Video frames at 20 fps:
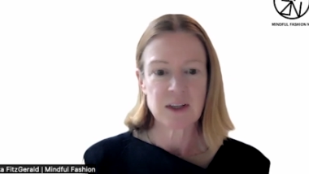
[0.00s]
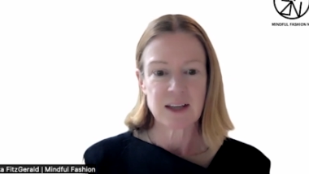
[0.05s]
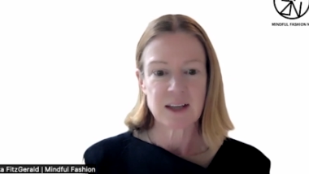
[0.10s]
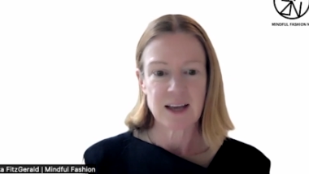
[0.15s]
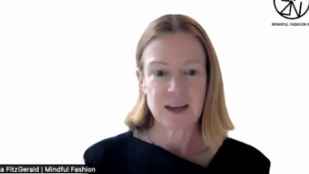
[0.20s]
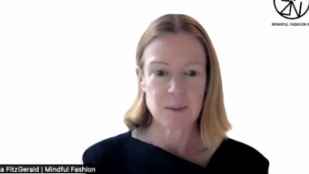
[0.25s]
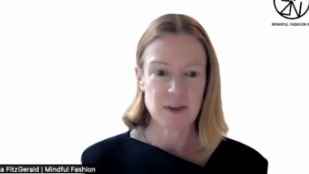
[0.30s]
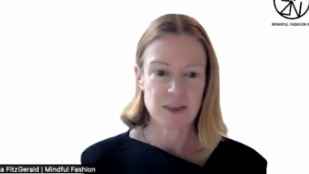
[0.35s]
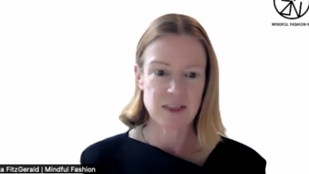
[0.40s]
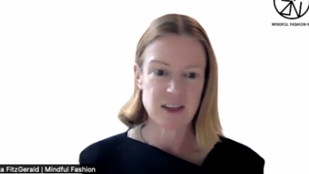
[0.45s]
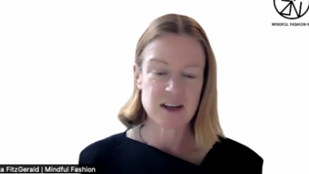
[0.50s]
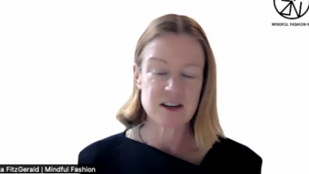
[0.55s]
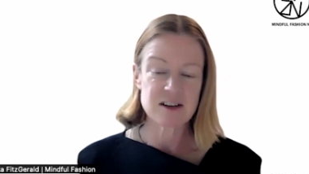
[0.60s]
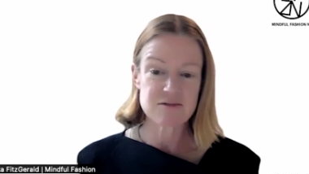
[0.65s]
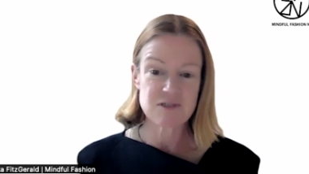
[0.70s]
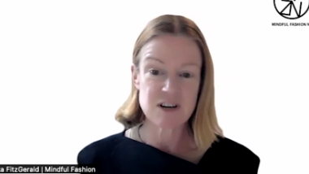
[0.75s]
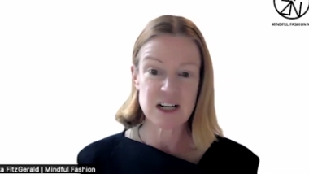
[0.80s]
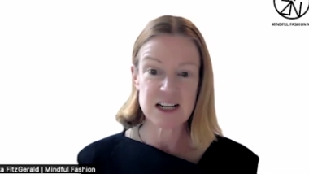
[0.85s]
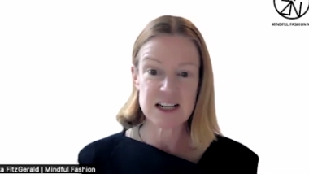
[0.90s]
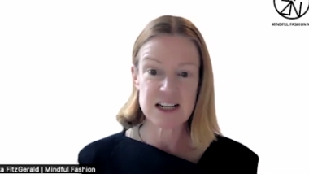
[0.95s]
And then
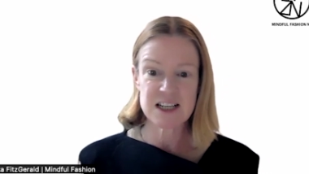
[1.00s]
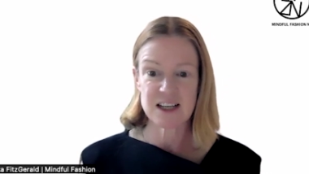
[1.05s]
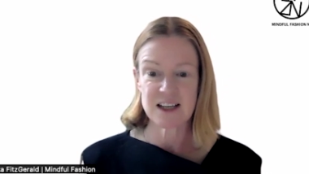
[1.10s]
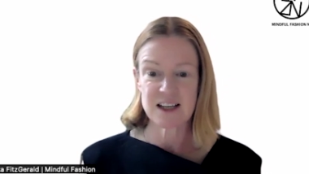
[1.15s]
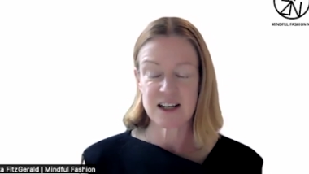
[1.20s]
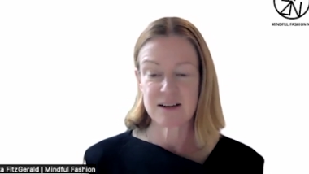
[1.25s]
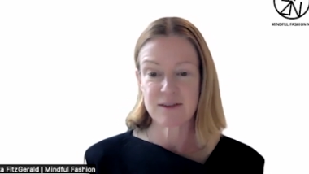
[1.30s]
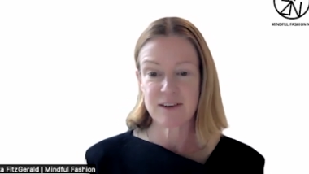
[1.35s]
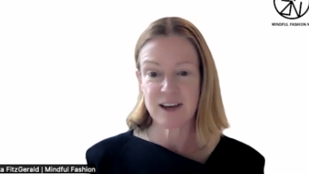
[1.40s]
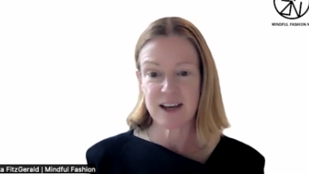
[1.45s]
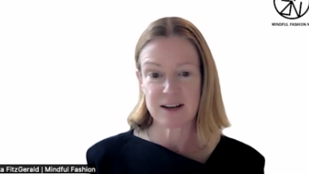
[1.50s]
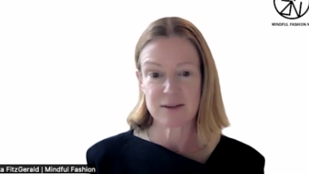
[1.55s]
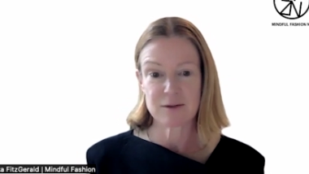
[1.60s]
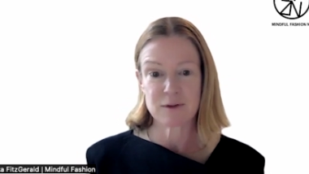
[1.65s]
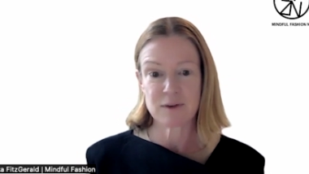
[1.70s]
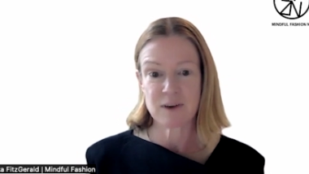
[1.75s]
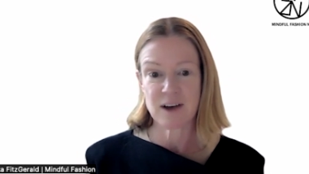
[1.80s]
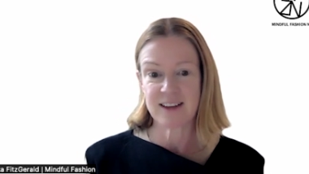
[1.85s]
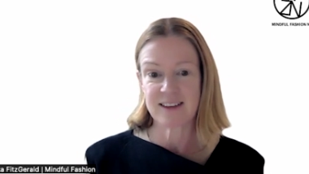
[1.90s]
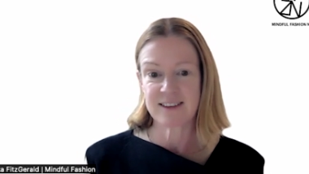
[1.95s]
really to innovate and
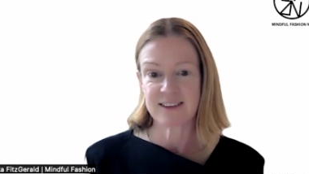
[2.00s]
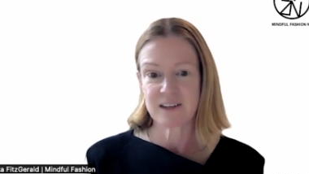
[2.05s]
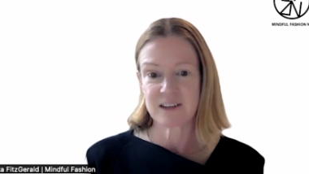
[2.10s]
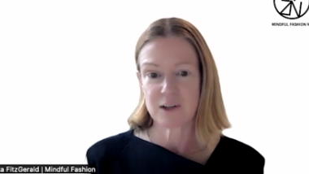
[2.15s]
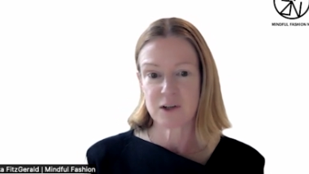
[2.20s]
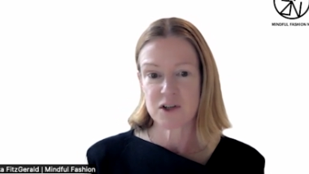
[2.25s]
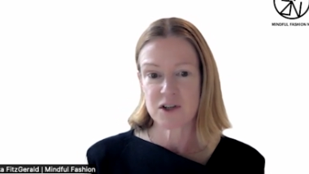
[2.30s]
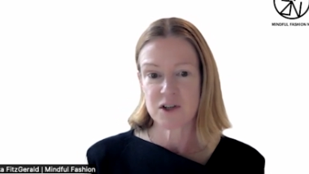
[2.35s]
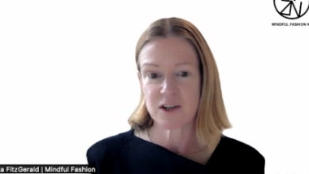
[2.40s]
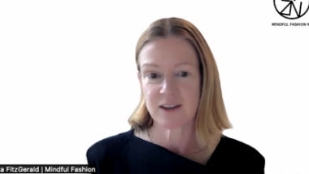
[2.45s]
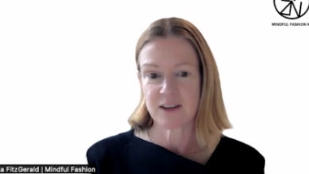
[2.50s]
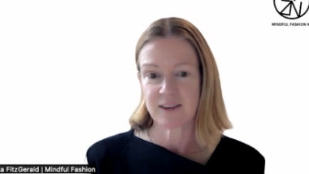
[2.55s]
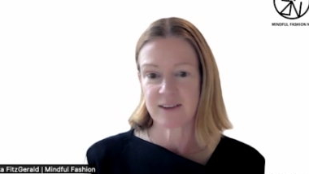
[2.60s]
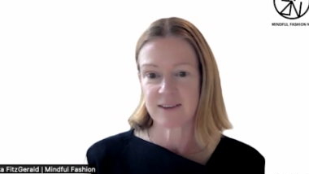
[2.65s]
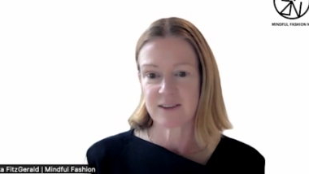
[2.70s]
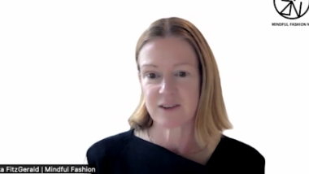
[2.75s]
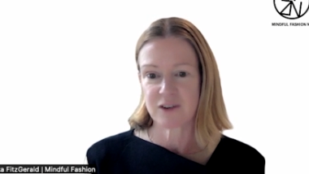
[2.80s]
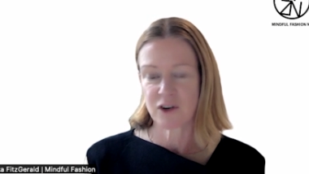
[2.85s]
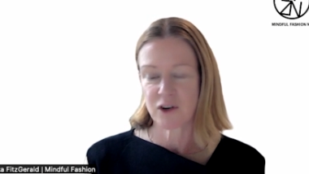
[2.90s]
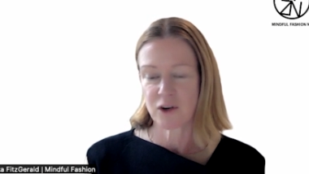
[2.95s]
find
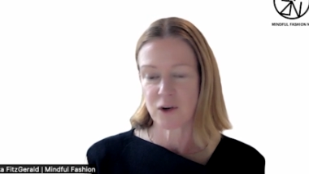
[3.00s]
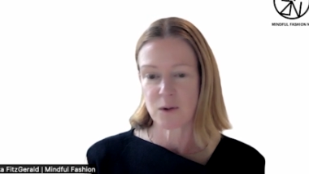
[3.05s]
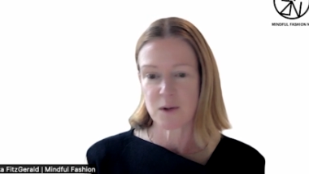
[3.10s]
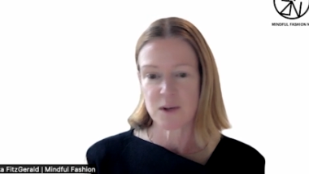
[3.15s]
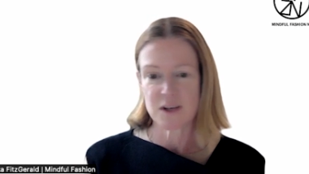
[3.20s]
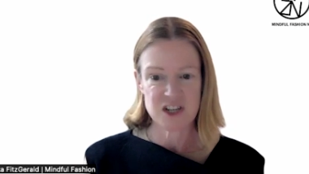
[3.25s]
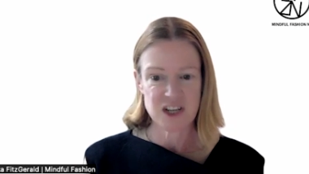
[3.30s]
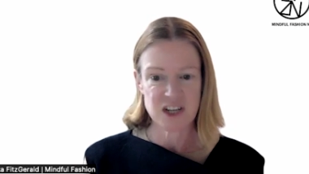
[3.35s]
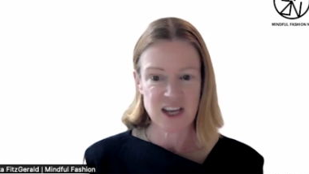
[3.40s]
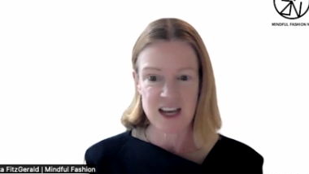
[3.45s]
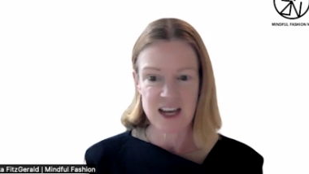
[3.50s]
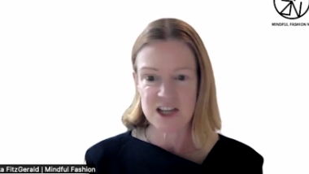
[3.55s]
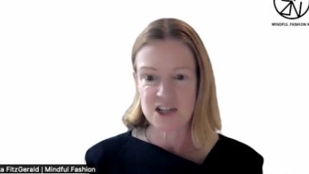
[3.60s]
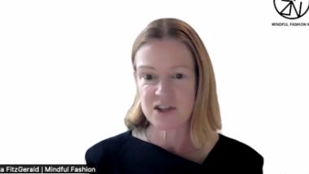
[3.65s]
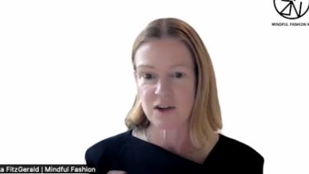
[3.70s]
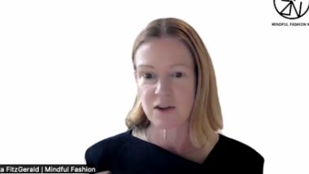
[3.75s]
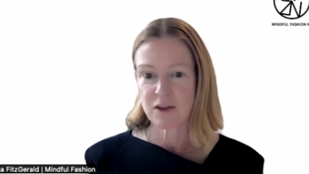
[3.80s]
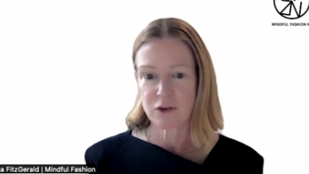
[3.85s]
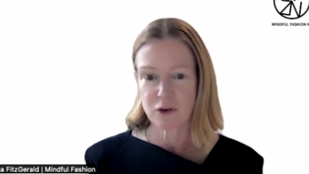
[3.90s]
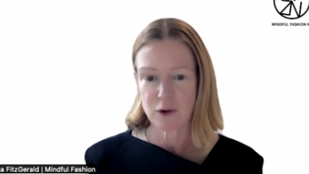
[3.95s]
solutions through
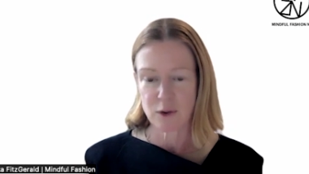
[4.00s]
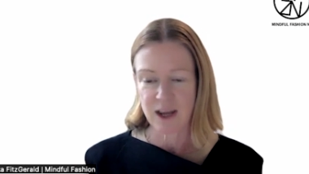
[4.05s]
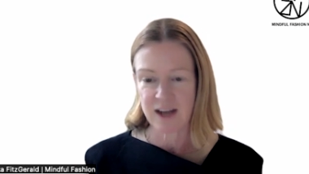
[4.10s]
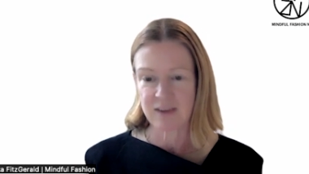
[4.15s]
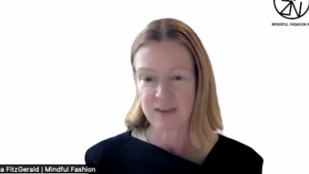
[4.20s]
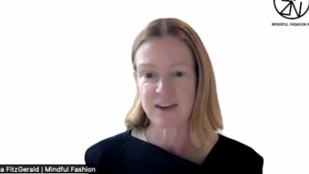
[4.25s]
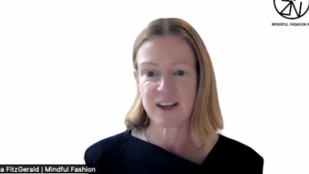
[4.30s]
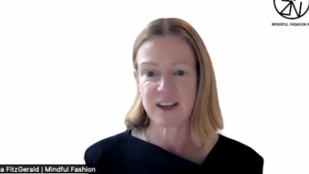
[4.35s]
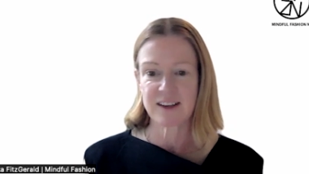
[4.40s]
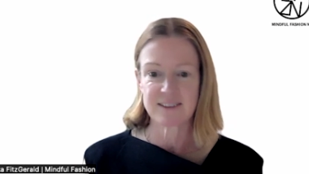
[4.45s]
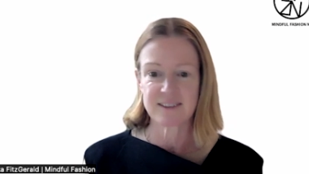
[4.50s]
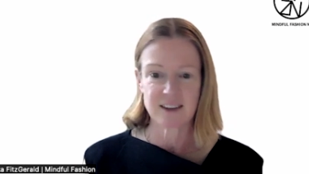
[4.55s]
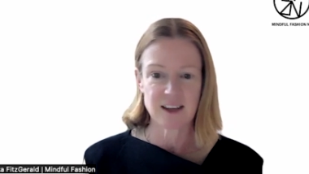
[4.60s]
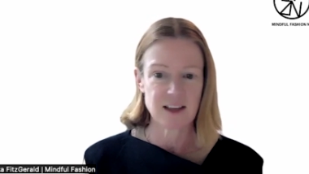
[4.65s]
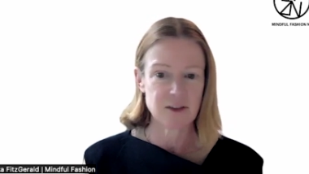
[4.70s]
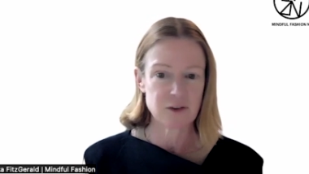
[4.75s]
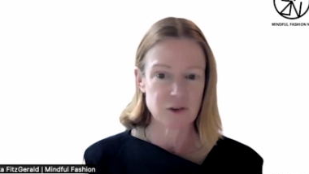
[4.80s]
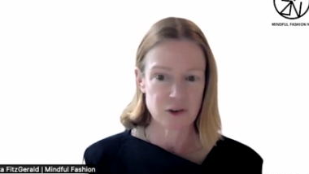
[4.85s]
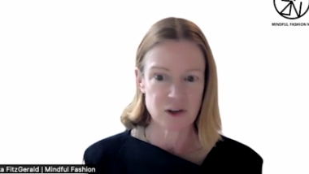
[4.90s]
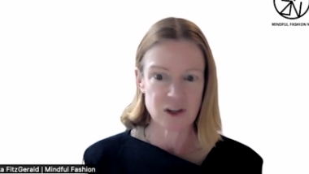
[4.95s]
education, through
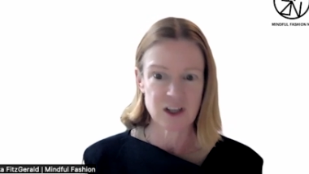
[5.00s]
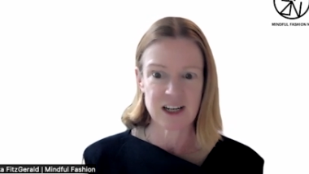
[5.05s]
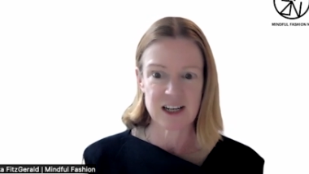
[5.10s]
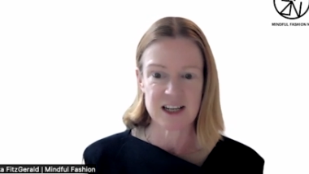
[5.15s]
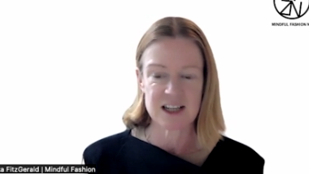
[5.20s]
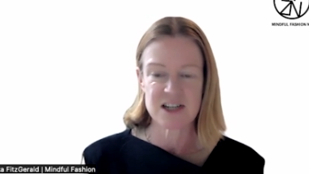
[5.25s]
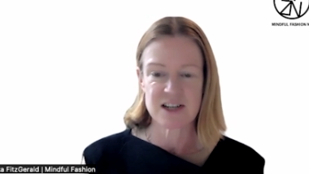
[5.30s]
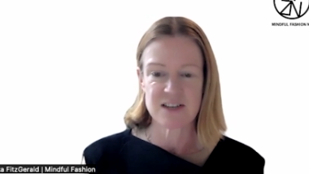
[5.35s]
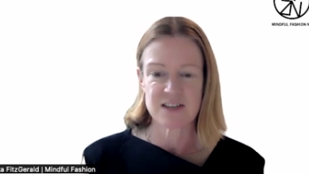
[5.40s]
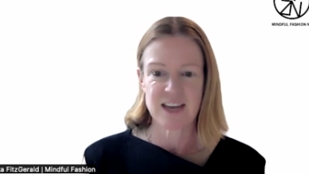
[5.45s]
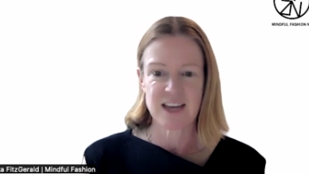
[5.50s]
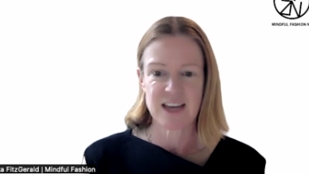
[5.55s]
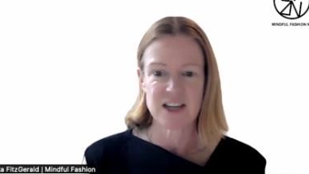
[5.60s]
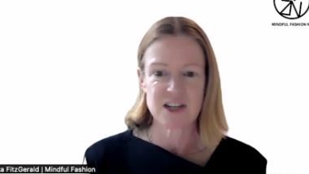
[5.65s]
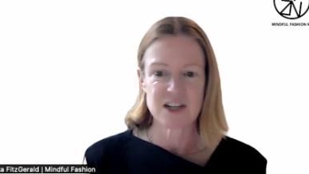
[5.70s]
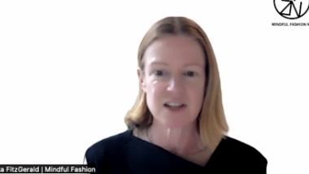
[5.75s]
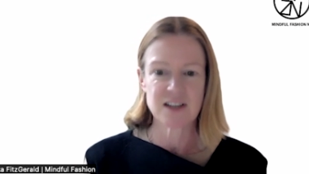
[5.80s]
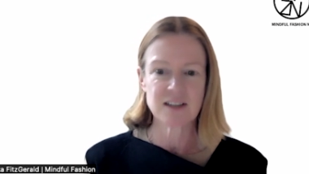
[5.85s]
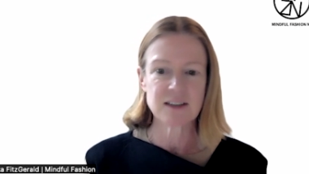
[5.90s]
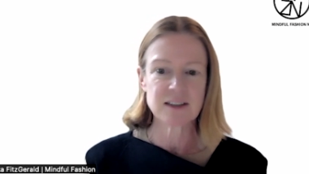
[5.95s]
advocacy, through collective
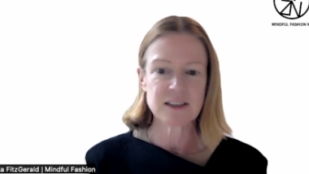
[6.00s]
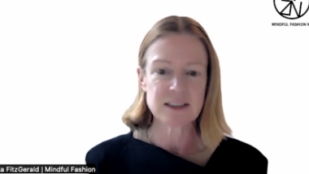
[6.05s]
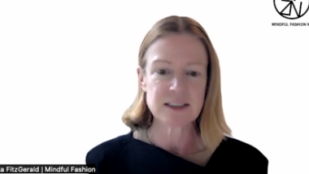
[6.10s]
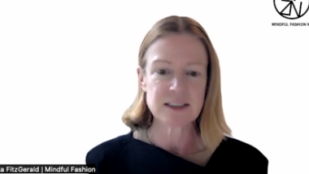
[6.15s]
action.